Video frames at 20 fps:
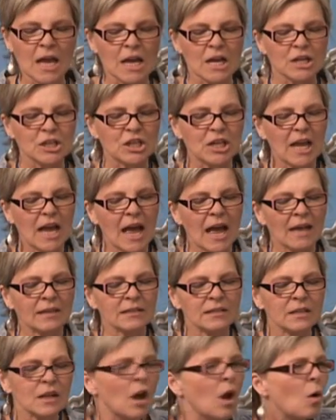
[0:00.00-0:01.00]
She
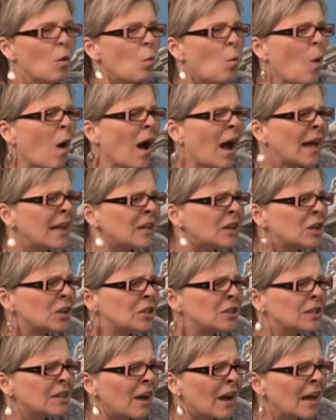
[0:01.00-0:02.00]
asked, why
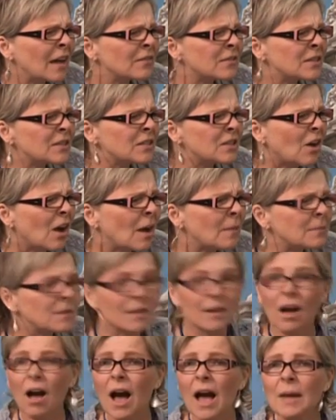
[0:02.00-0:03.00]
couldn't I have stopped
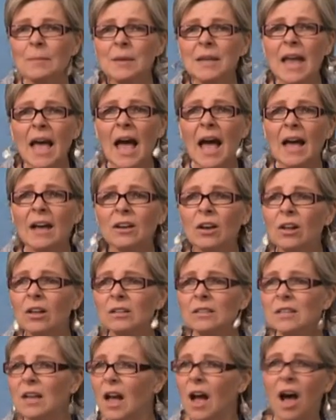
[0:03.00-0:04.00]
it? I'm an
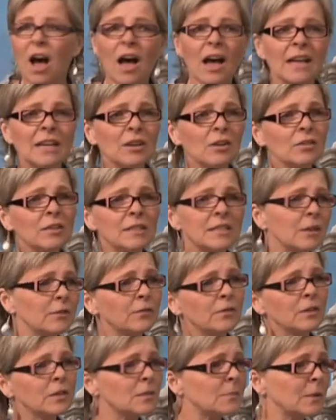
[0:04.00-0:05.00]
adult. I know the
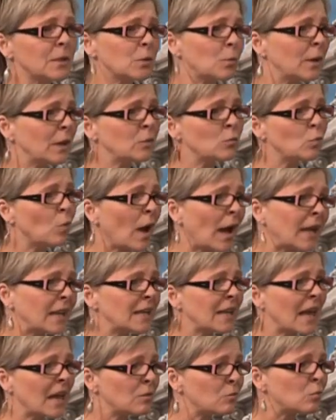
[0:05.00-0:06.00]
difference between right
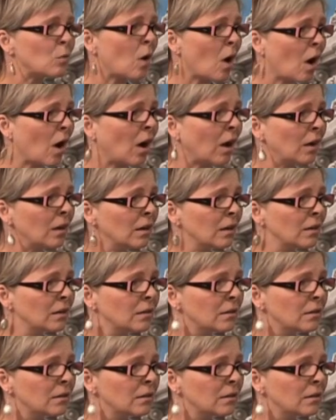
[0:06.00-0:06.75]
and wrong.